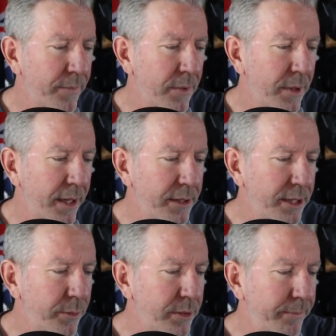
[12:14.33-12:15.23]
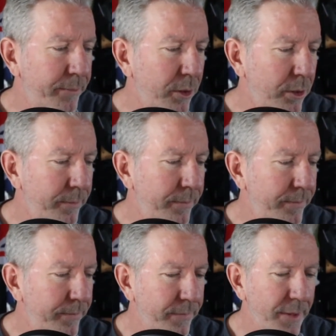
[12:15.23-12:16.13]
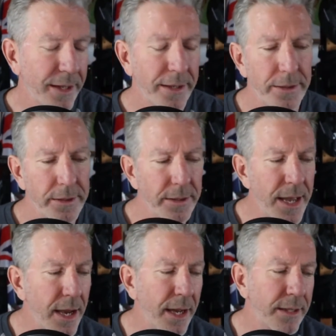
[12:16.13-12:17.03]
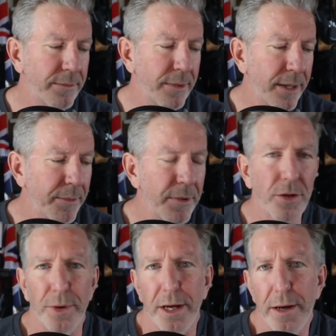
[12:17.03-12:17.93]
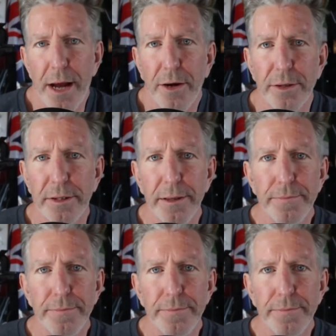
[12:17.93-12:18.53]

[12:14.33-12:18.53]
They didn't say it was a boom. Yeah, I give them a 3 on accuracy.